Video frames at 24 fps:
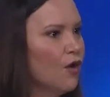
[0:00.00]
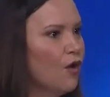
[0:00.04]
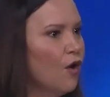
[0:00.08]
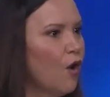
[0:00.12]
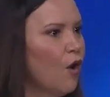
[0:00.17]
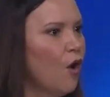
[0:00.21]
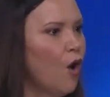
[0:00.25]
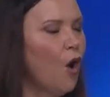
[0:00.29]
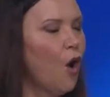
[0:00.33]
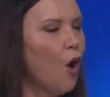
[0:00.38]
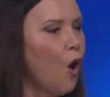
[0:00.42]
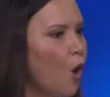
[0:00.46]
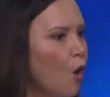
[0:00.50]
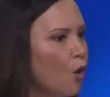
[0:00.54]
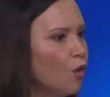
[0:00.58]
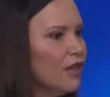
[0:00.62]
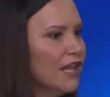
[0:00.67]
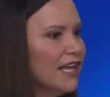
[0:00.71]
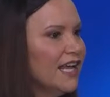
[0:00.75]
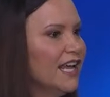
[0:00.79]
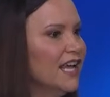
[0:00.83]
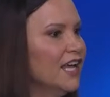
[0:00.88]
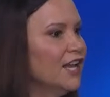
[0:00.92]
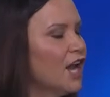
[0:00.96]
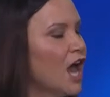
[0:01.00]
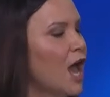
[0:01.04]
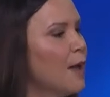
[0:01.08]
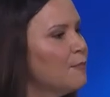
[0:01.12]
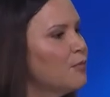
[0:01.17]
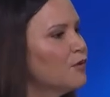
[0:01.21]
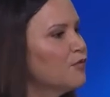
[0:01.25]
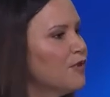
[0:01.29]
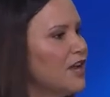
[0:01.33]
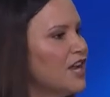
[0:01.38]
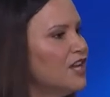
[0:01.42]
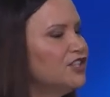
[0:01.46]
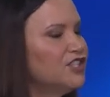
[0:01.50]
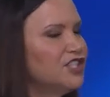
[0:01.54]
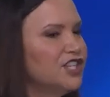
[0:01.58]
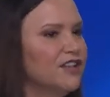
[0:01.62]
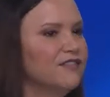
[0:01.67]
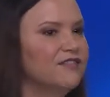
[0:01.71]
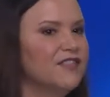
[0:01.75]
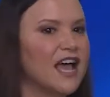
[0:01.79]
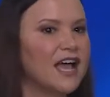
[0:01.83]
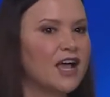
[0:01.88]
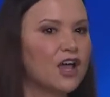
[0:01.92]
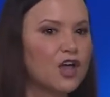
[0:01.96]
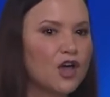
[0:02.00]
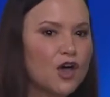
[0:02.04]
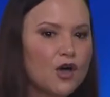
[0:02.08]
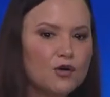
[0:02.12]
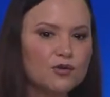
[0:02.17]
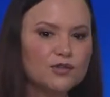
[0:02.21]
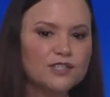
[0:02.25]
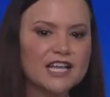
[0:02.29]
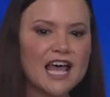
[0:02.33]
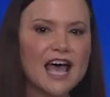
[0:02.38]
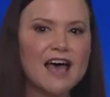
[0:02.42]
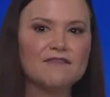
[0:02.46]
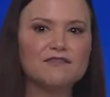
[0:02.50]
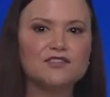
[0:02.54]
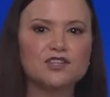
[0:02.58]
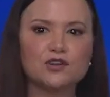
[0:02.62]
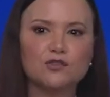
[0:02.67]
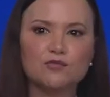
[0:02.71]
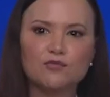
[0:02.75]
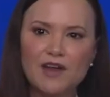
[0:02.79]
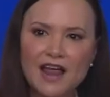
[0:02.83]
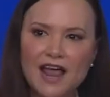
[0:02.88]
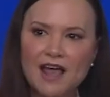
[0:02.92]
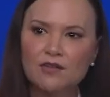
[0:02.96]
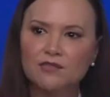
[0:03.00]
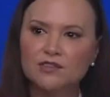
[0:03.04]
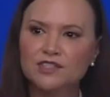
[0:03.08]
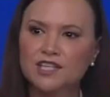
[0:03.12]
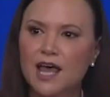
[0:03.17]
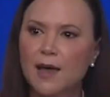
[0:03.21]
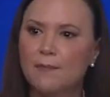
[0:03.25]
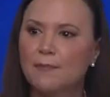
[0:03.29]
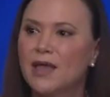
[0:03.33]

wholly an operation that goes after, rounds up,